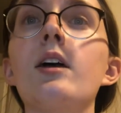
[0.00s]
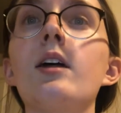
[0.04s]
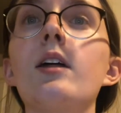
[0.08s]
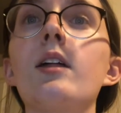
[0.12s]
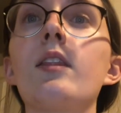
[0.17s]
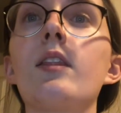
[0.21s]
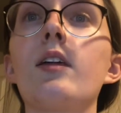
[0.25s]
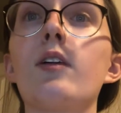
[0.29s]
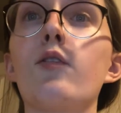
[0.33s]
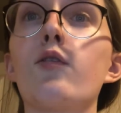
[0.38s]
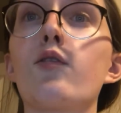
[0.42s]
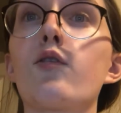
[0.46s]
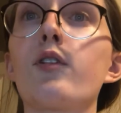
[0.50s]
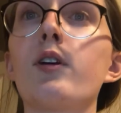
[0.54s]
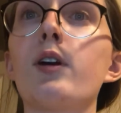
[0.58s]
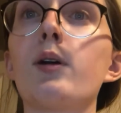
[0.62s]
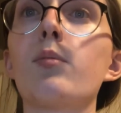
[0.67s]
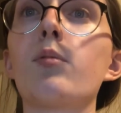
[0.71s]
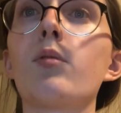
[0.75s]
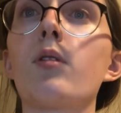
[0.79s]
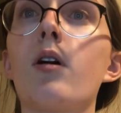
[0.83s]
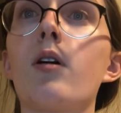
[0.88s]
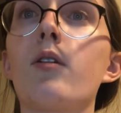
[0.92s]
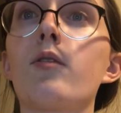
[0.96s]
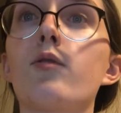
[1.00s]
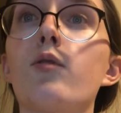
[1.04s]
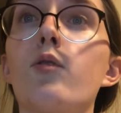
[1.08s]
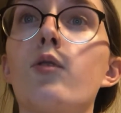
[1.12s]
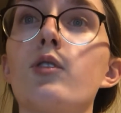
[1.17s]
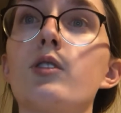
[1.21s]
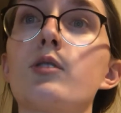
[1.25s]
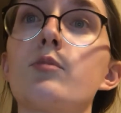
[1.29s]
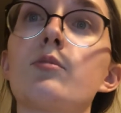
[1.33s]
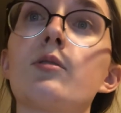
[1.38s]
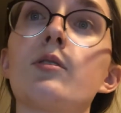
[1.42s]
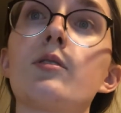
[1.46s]
They free up law
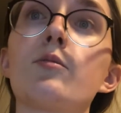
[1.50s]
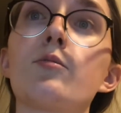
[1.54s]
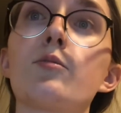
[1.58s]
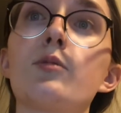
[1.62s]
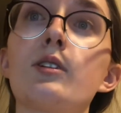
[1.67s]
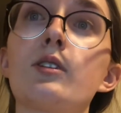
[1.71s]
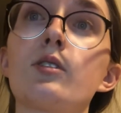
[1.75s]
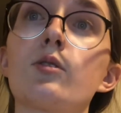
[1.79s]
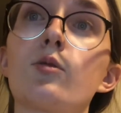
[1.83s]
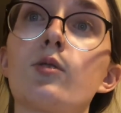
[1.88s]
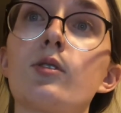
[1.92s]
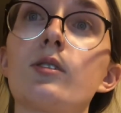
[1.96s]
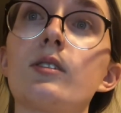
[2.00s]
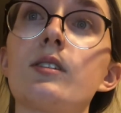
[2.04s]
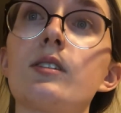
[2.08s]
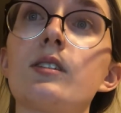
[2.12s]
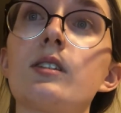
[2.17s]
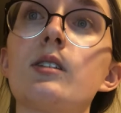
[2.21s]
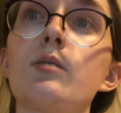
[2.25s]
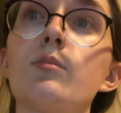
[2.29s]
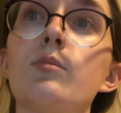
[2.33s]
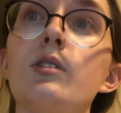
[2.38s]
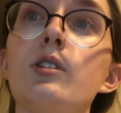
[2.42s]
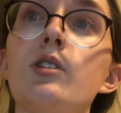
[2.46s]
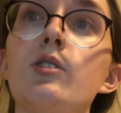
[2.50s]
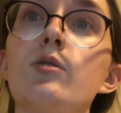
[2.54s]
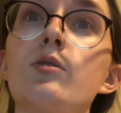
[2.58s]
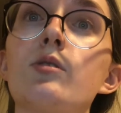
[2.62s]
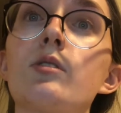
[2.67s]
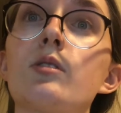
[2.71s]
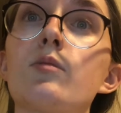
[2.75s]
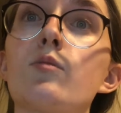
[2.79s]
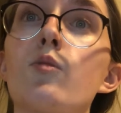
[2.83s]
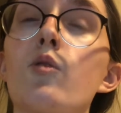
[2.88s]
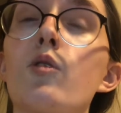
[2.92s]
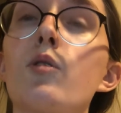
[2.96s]
enforcement resources to be
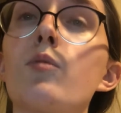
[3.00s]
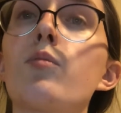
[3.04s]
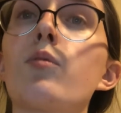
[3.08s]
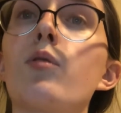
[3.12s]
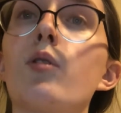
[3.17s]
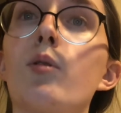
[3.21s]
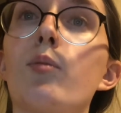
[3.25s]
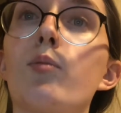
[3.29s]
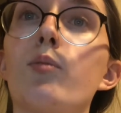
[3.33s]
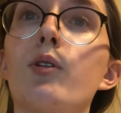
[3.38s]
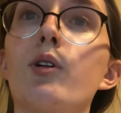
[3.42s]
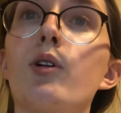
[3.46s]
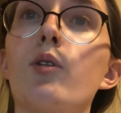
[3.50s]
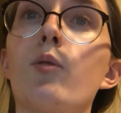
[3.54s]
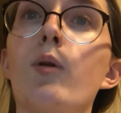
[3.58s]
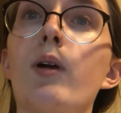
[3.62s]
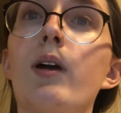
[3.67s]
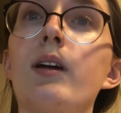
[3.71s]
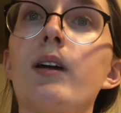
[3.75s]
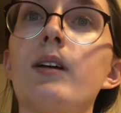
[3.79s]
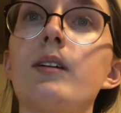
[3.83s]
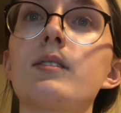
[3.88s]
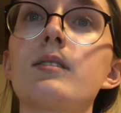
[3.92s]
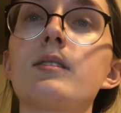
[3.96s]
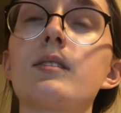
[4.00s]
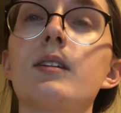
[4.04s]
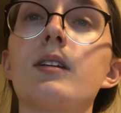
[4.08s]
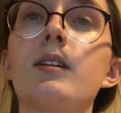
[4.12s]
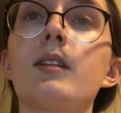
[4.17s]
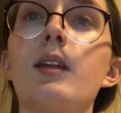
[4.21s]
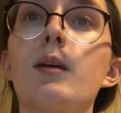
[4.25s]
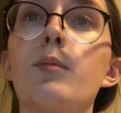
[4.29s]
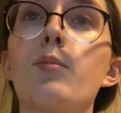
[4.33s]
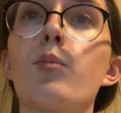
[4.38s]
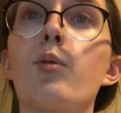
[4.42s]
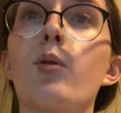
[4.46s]
used in more appropriate ways.
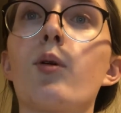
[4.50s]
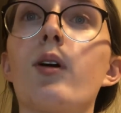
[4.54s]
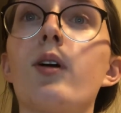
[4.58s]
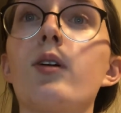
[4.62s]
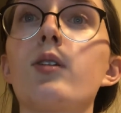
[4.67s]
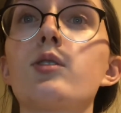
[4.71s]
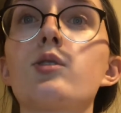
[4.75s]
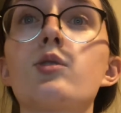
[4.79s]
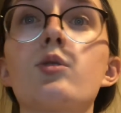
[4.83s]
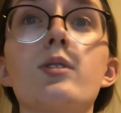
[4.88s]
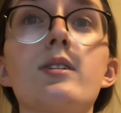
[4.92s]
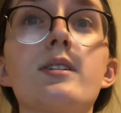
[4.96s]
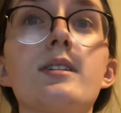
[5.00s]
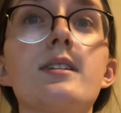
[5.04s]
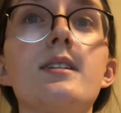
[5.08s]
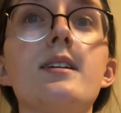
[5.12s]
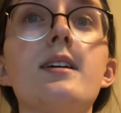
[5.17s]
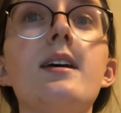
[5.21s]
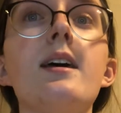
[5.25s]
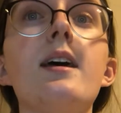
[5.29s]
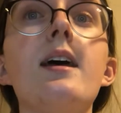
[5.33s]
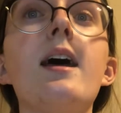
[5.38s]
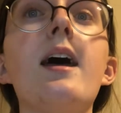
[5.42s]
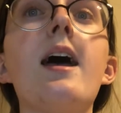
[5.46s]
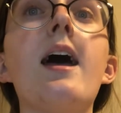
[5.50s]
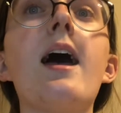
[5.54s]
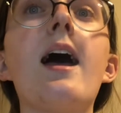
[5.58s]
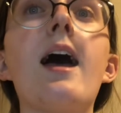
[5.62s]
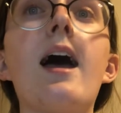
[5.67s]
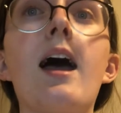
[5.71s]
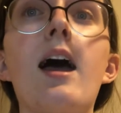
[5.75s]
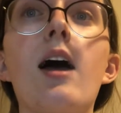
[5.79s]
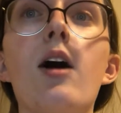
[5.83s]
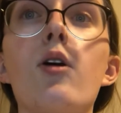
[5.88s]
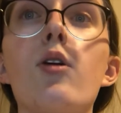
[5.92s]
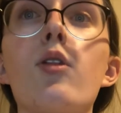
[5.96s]
They prioritize
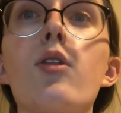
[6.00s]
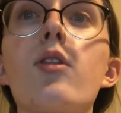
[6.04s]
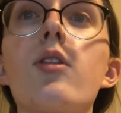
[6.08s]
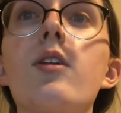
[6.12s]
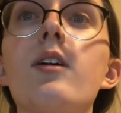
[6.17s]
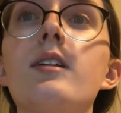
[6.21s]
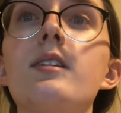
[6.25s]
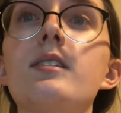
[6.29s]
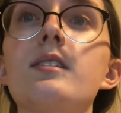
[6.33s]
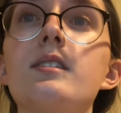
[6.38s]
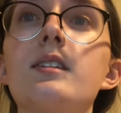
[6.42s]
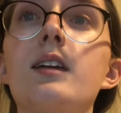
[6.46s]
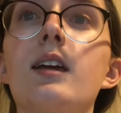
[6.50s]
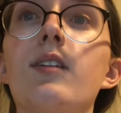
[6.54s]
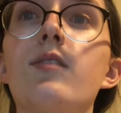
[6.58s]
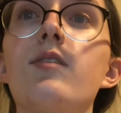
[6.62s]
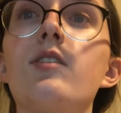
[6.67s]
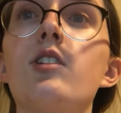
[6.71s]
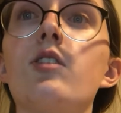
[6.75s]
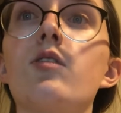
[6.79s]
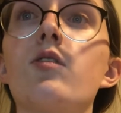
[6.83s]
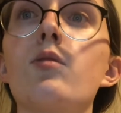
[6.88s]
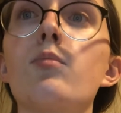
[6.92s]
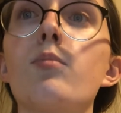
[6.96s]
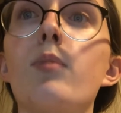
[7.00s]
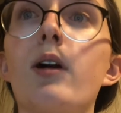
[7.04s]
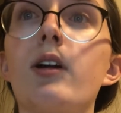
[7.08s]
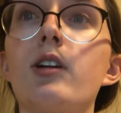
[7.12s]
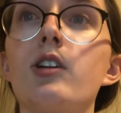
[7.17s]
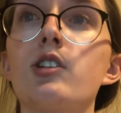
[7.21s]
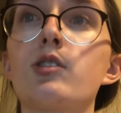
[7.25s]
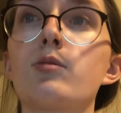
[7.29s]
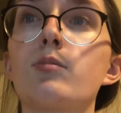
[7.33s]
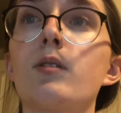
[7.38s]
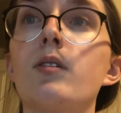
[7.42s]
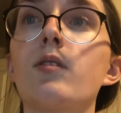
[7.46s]
health and safety over
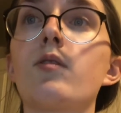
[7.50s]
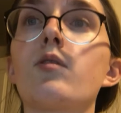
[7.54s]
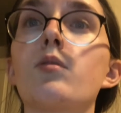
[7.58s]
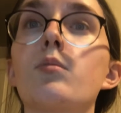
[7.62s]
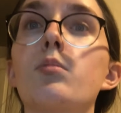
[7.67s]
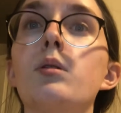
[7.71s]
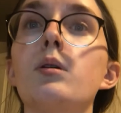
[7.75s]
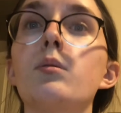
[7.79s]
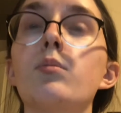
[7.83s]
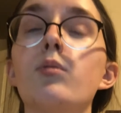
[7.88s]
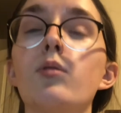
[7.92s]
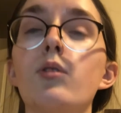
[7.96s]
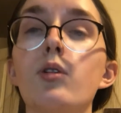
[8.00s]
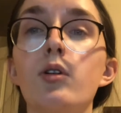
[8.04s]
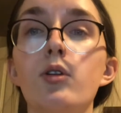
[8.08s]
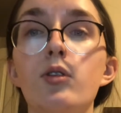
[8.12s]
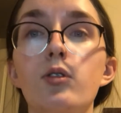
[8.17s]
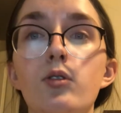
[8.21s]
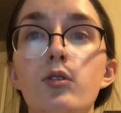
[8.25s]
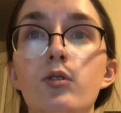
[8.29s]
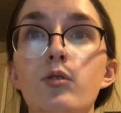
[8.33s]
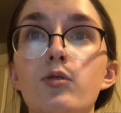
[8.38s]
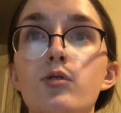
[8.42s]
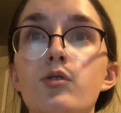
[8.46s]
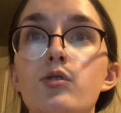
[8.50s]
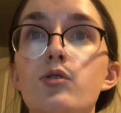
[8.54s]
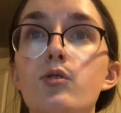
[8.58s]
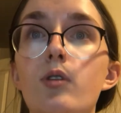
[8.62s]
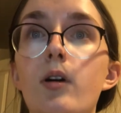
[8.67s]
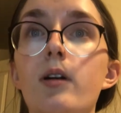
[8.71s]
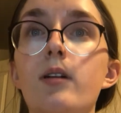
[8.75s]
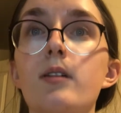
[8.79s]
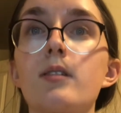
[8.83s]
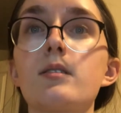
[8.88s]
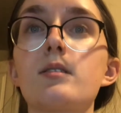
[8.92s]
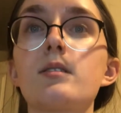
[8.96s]
punishment for people who use
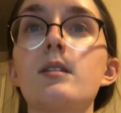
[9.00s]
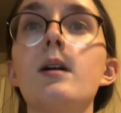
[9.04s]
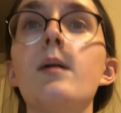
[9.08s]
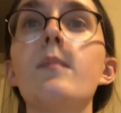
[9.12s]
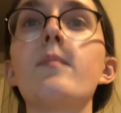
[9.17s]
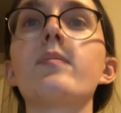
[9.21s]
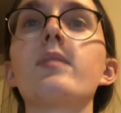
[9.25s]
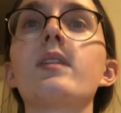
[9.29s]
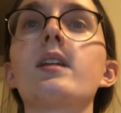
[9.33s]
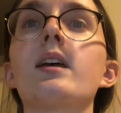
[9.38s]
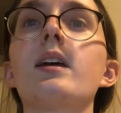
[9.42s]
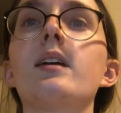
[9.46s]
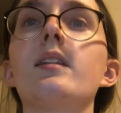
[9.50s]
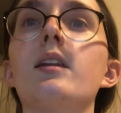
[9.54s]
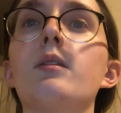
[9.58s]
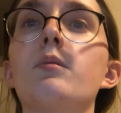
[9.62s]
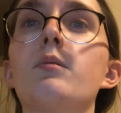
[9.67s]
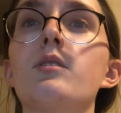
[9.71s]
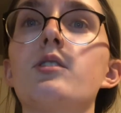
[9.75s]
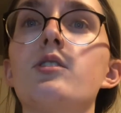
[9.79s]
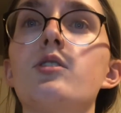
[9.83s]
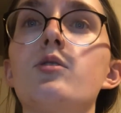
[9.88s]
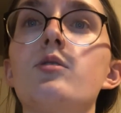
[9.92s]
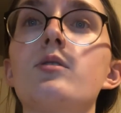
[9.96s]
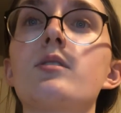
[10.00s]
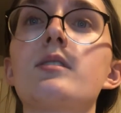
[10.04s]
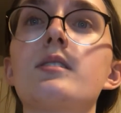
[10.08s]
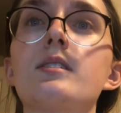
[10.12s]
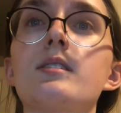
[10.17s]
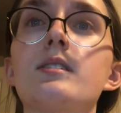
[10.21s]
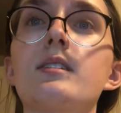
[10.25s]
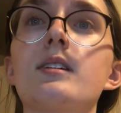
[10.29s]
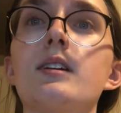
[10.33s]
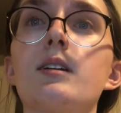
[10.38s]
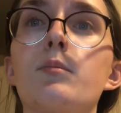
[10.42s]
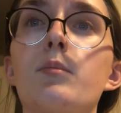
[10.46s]
drugs. And they reduce the
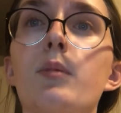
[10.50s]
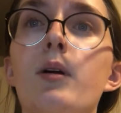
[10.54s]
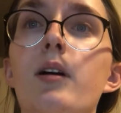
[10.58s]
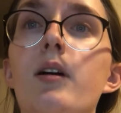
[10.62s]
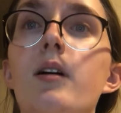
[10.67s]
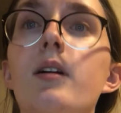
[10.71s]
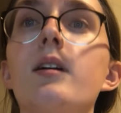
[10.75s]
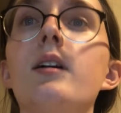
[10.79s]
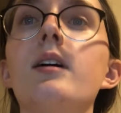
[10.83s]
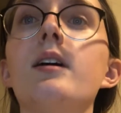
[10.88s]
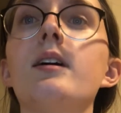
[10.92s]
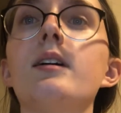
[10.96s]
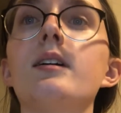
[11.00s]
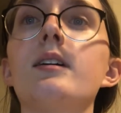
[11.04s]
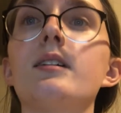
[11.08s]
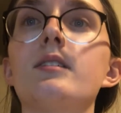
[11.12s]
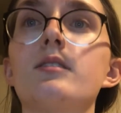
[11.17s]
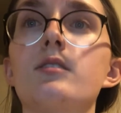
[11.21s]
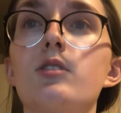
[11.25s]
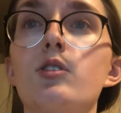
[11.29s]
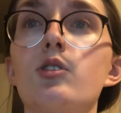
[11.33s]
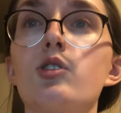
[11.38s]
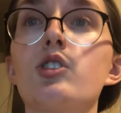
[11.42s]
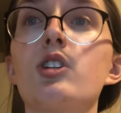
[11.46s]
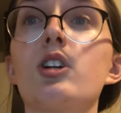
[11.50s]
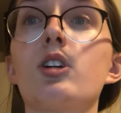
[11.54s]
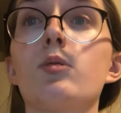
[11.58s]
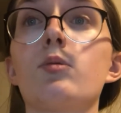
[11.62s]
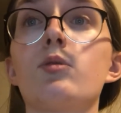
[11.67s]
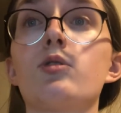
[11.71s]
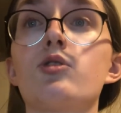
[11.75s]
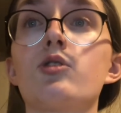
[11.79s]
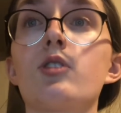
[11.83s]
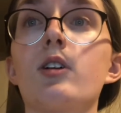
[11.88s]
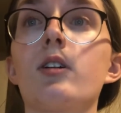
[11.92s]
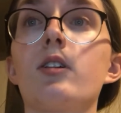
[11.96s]
stigma associated
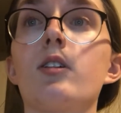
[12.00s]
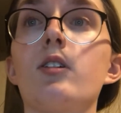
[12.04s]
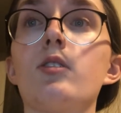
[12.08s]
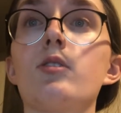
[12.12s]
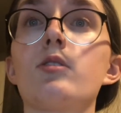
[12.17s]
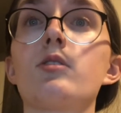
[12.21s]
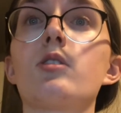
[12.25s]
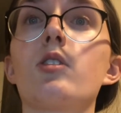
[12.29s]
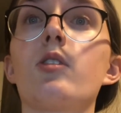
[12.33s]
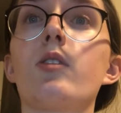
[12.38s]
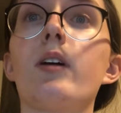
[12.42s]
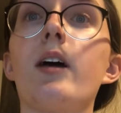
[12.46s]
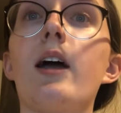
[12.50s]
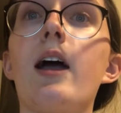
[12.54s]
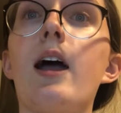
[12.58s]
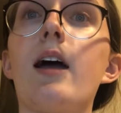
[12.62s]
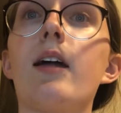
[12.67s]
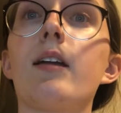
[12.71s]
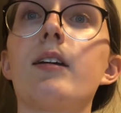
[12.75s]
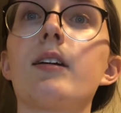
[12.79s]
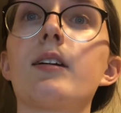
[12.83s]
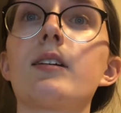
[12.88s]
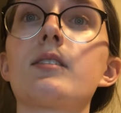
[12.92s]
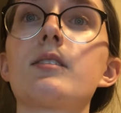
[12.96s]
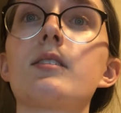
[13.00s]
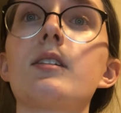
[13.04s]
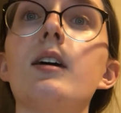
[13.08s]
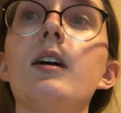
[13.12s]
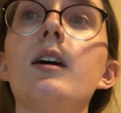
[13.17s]
with drug use so that addicts